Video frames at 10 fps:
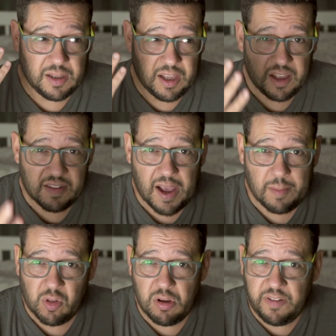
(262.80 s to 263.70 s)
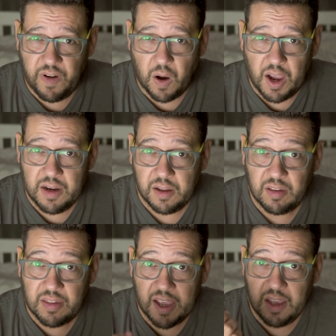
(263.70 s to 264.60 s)
it's absolutely fine
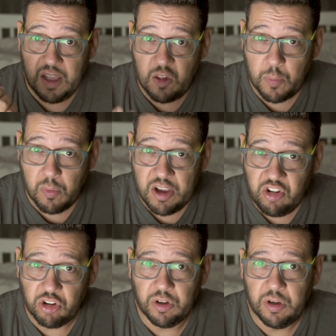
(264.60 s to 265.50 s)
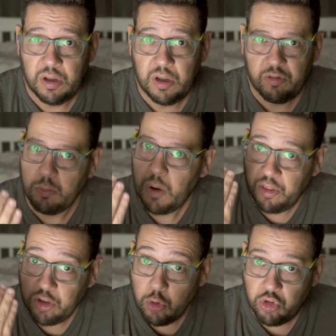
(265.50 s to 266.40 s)
to take inspiration from
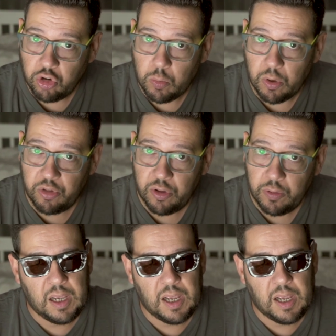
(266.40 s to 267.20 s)
other YouTubers